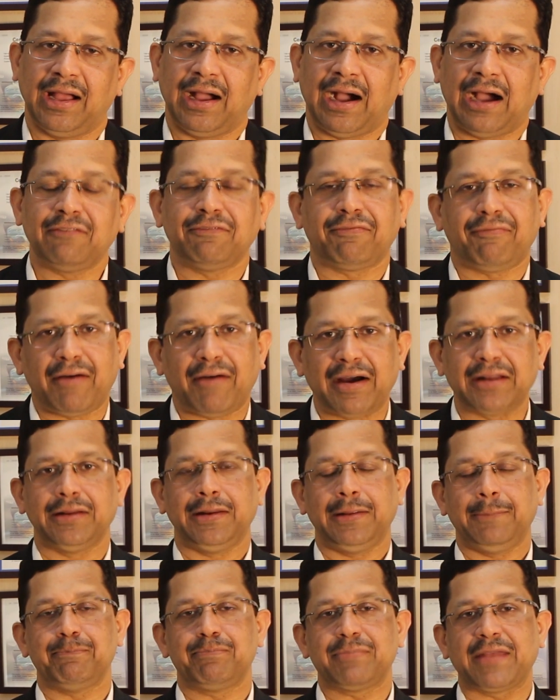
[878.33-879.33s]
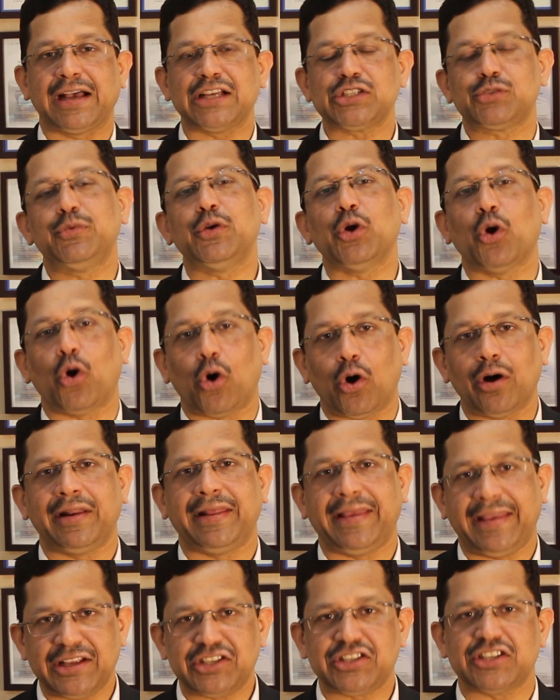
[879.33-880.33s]
And finally, as we all
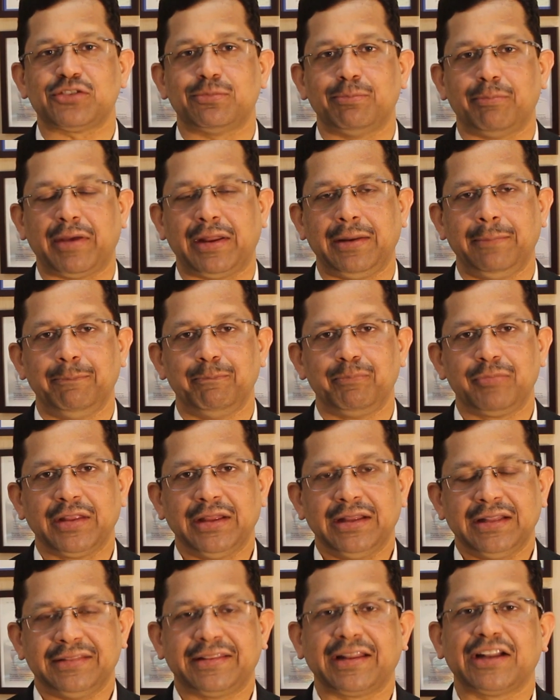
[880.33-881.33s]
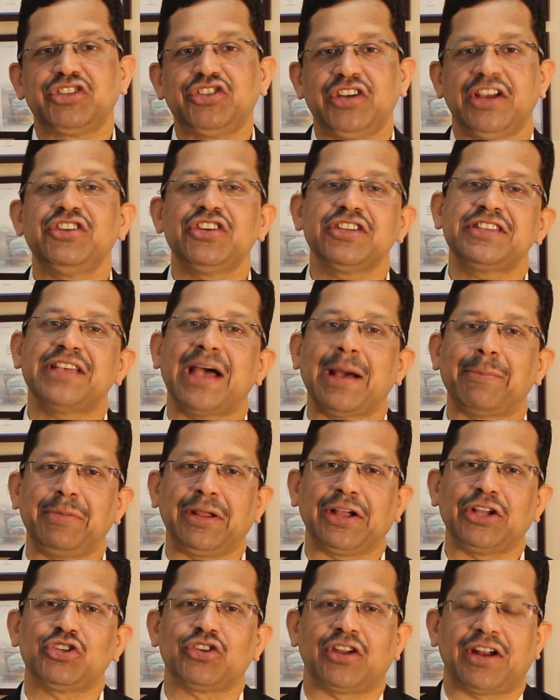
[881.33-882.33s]
age as men, there are changes
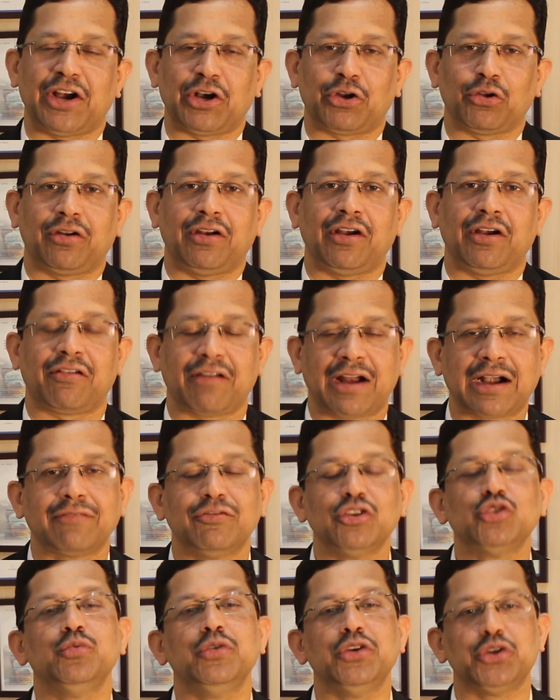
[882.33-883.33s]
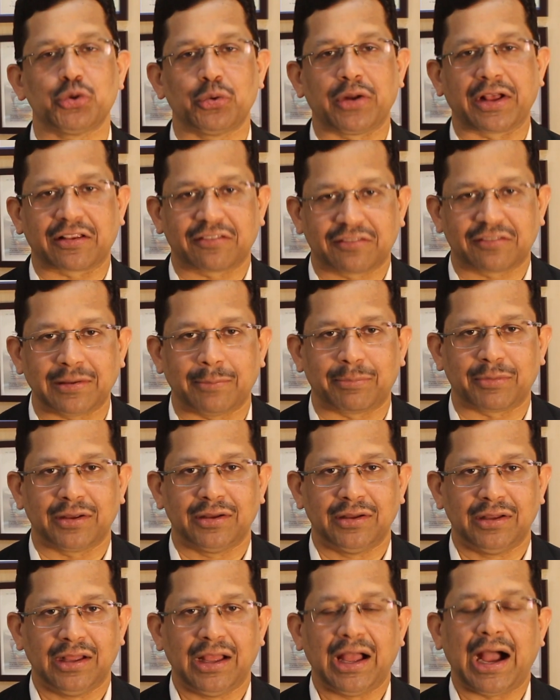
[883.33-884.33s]
happening in genitourinary tract which we should accept.
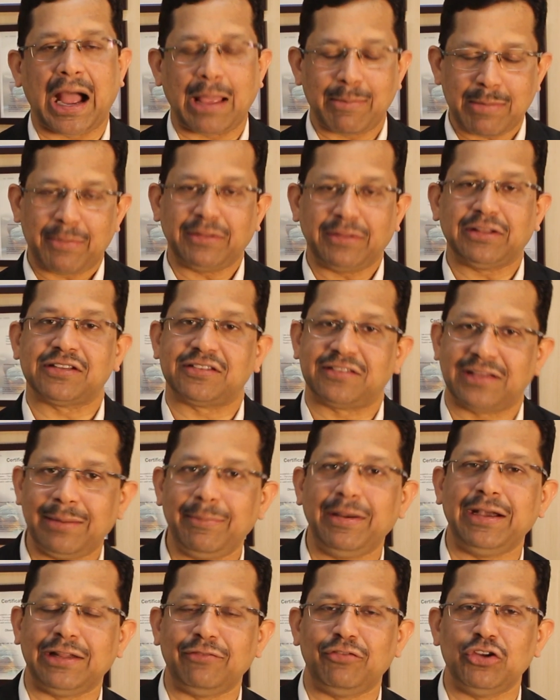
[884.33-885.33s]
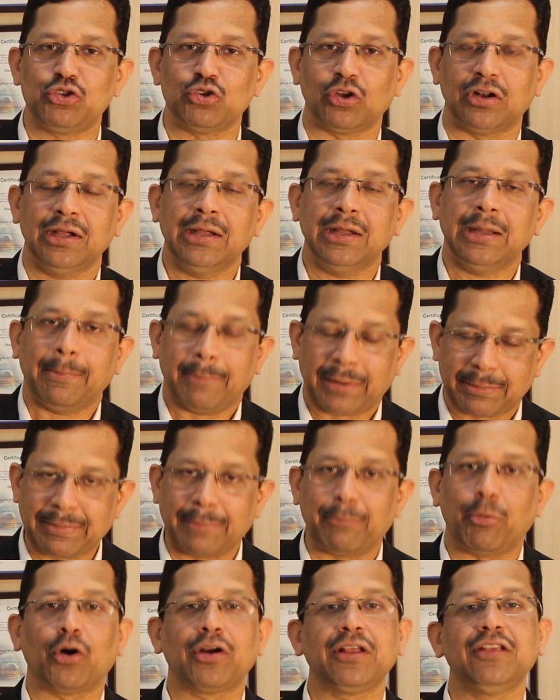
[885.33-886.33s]
I may be the same individual, but my
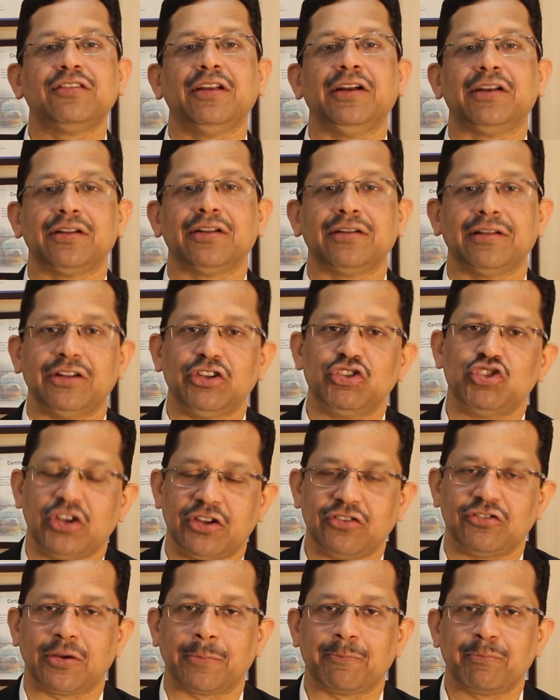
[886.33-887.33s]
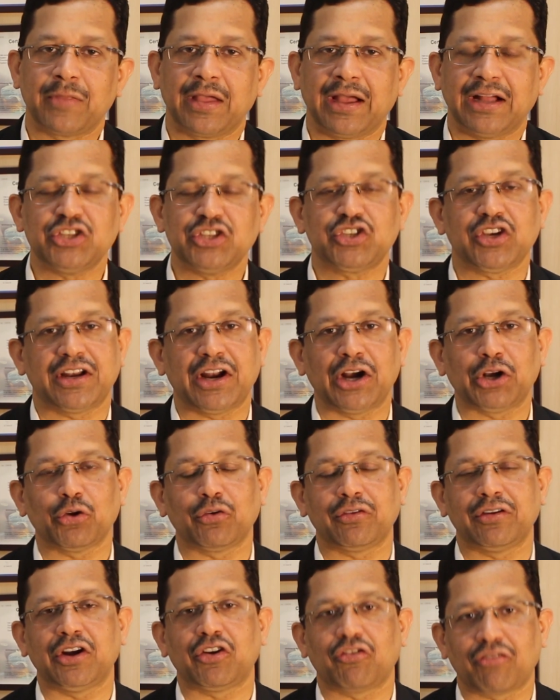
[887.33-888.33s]
body is internally changing. And
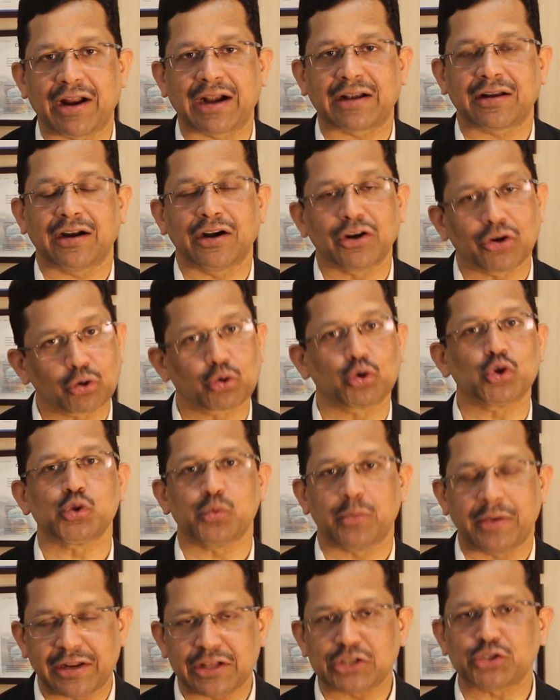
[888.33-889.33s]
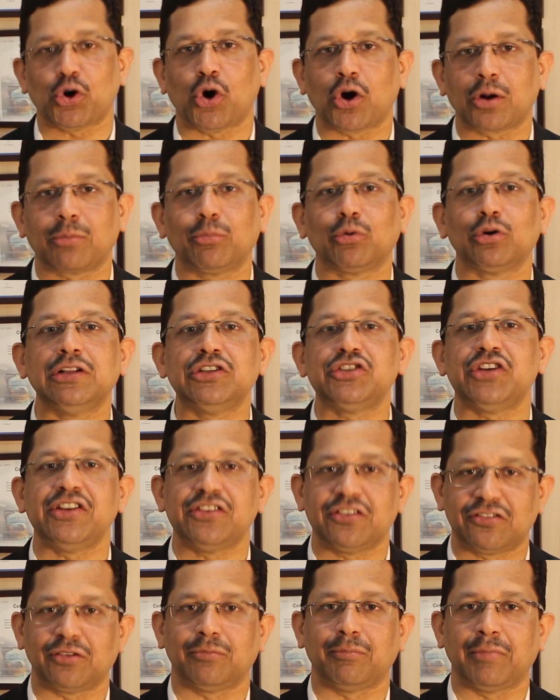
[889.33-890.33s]
genitourinary tract undergoes various hormonal
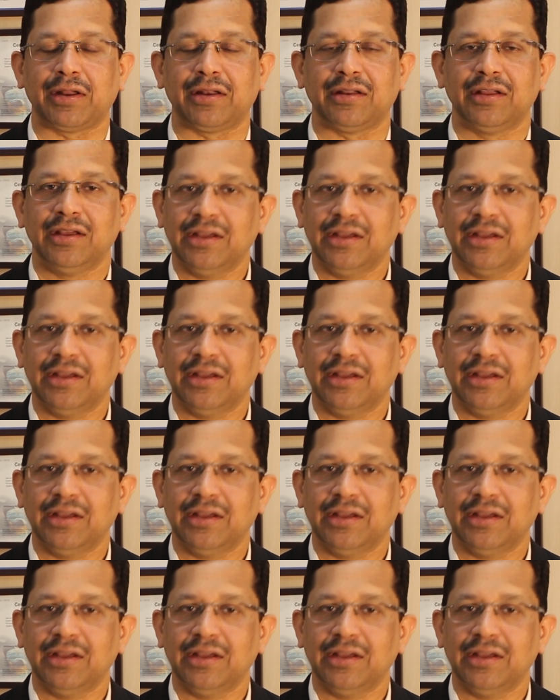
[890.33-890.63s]
changes in men.